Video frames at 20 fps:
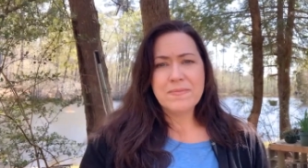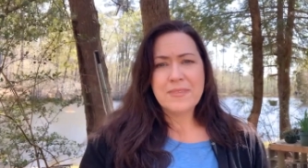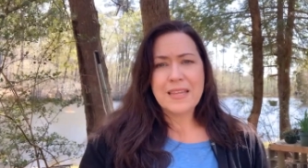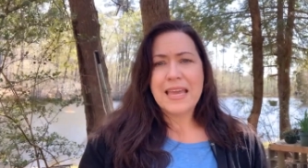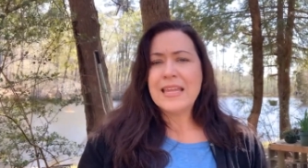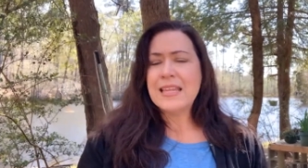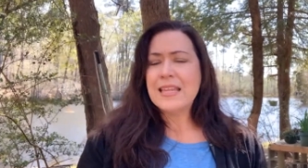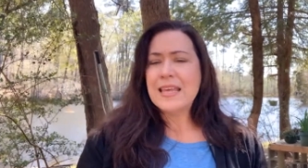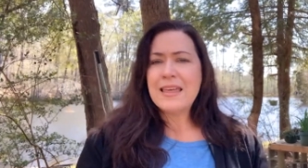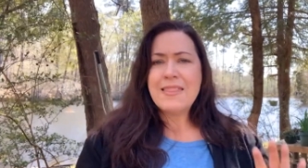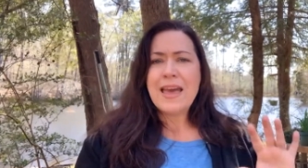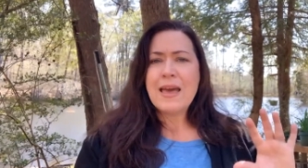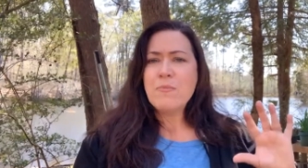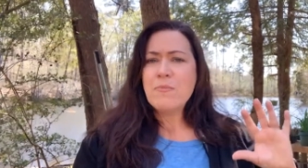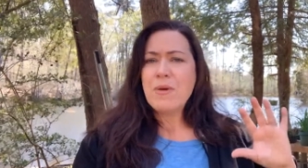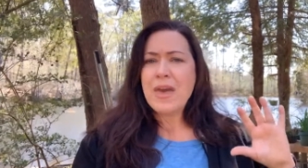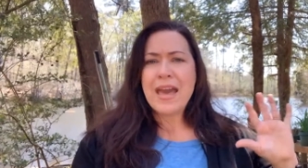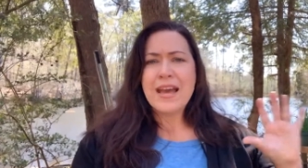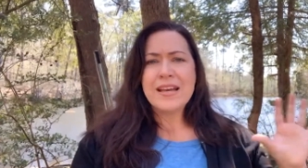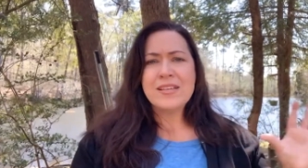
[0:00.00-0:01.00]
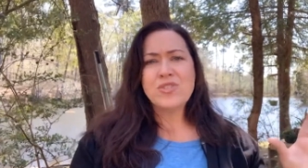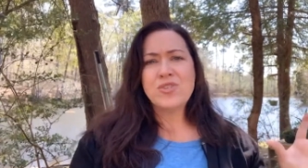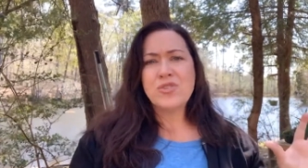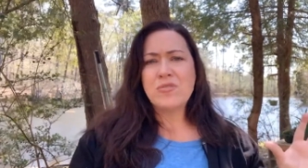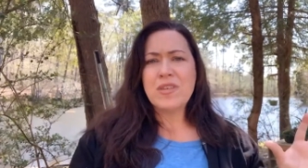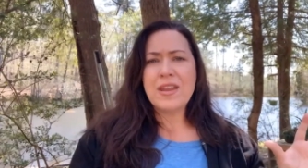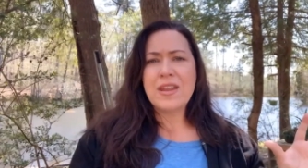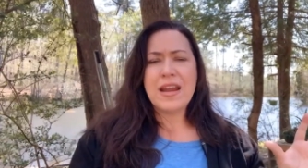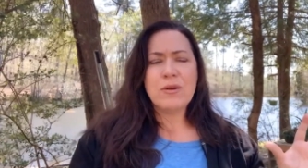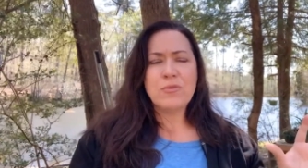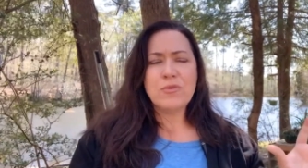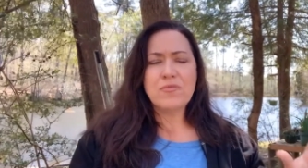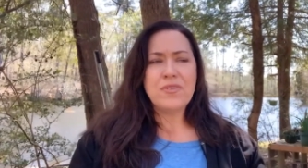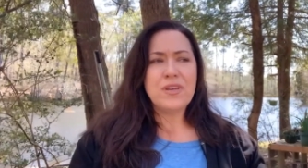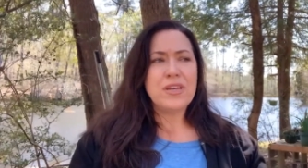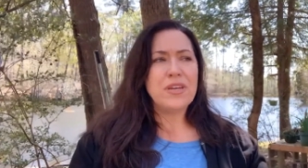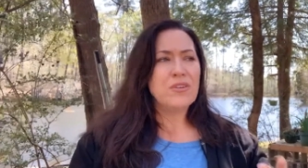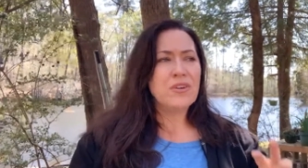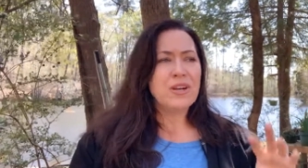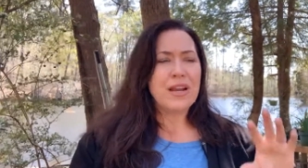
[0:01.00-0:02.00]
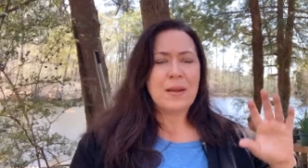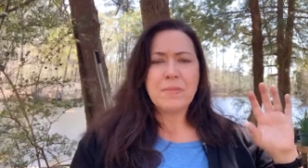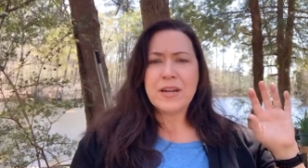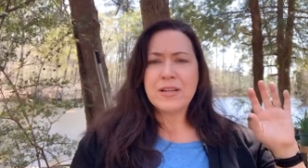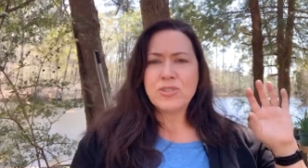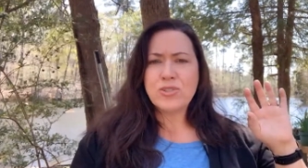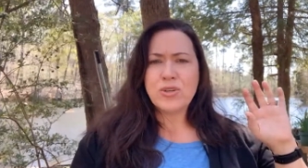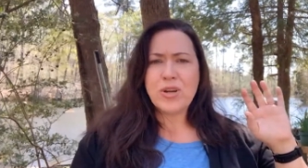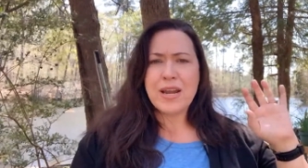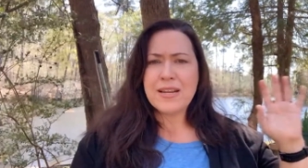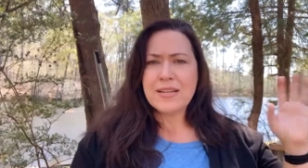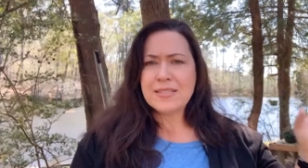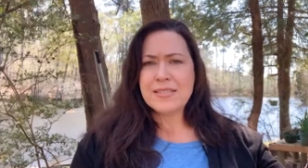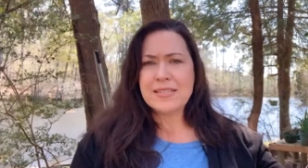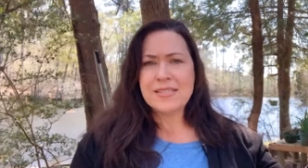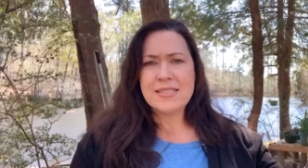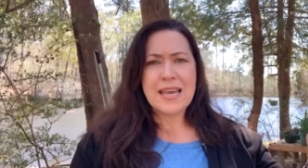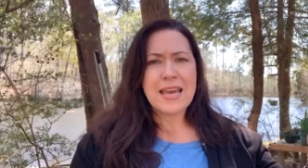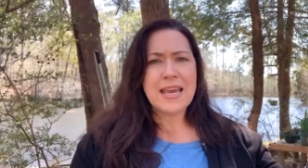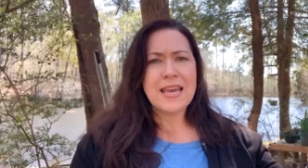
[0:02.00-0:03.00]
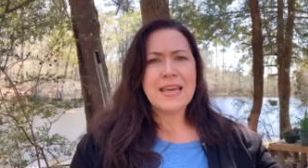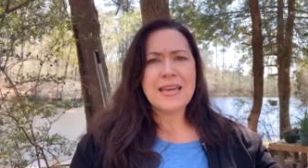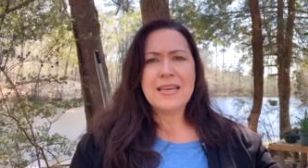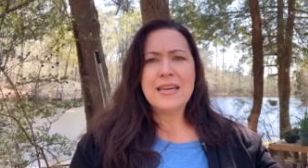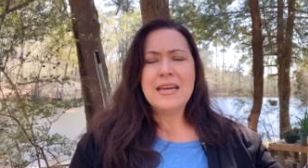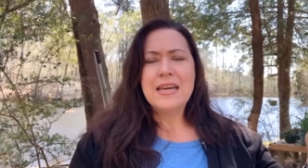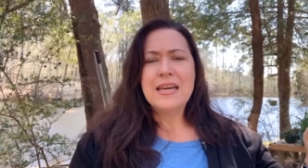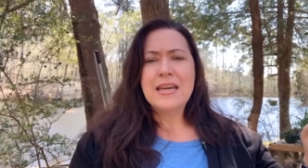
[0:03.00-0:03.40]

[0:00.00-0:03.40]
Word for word: And that pastor that I revered, I'm not trying to say